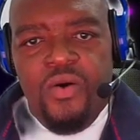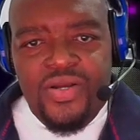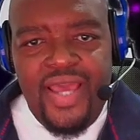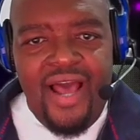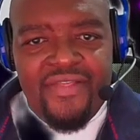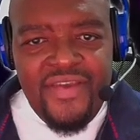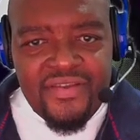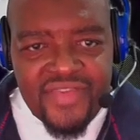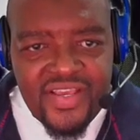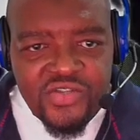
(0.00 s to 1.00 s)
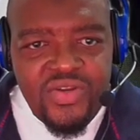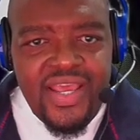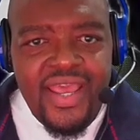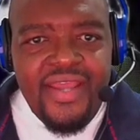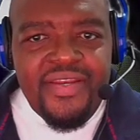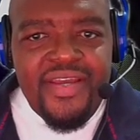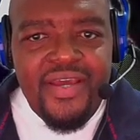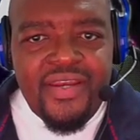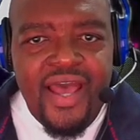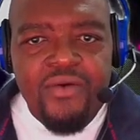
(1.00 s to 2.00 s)
Okay, I think this will end
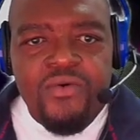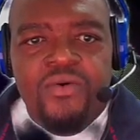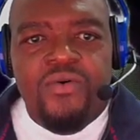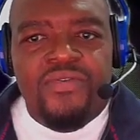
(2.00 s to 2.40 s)
here now.